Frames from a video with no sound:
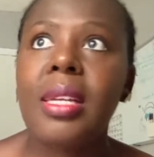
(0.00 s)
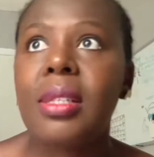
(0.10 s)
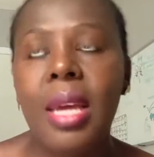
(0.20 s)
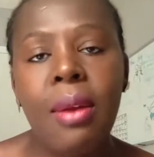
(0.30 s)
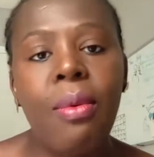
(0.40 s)

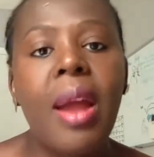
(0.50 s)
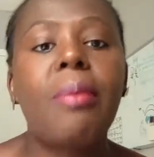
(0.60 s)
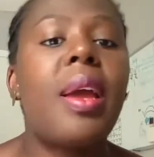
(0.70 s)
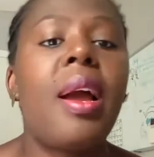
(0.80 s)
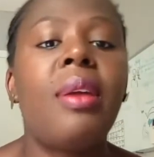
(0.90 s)
he's there
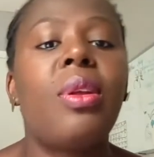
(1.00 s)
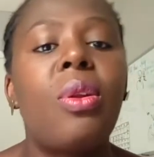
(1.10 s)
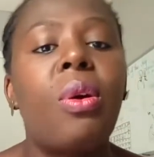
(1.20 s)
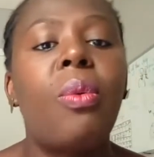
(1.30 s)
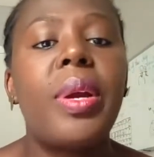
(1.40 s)
right behind the
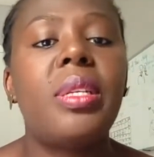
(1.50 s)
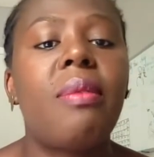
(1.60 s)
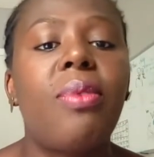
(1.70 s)
door waiting